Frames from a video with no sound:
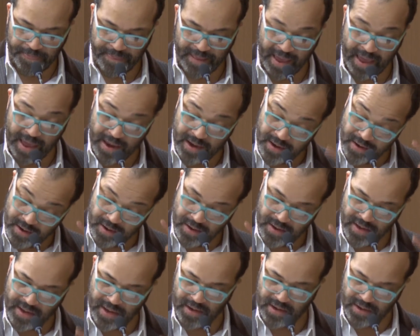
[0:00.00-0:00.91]
And
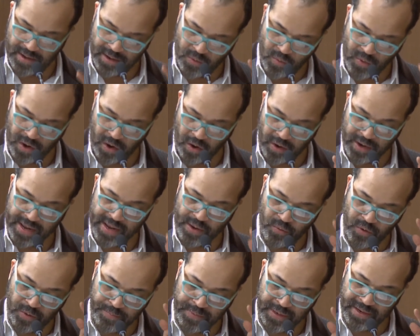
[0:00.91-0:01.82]
he went on,
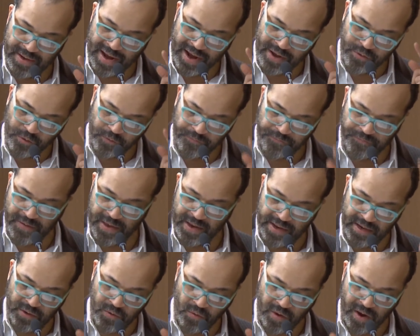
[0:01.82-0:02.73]
"It would be neither
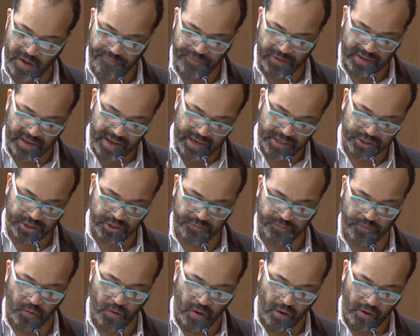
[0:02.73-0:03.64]
fitting nor efficacious
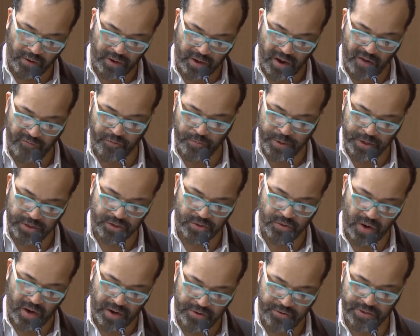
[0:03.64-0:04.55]
for our government
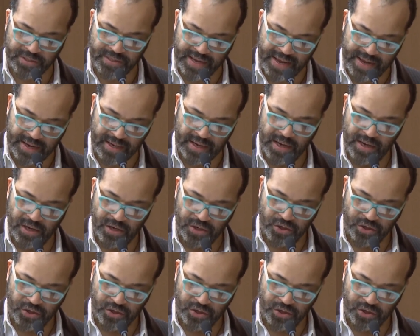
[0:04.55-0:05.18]
to undertake